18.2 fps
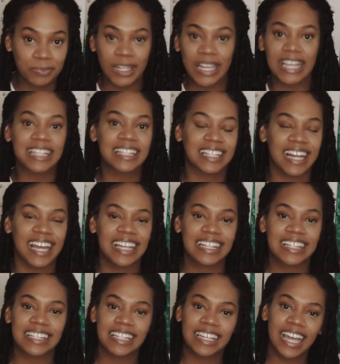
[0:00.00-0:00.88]
it's
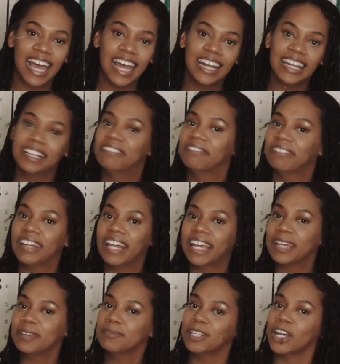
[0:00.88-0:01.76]
nice to kind of feel
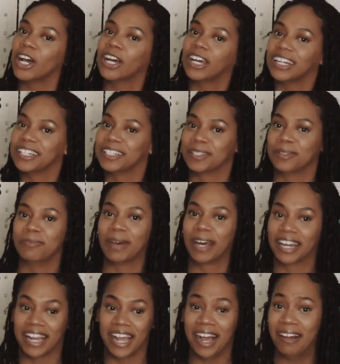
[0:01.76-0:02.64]
like I'm talking to
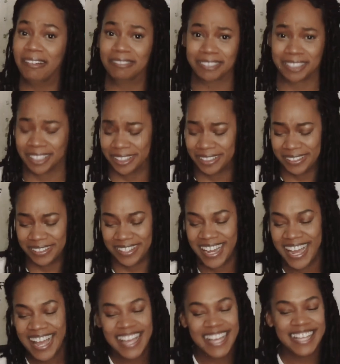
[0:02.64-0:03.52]
somebody. I don't know.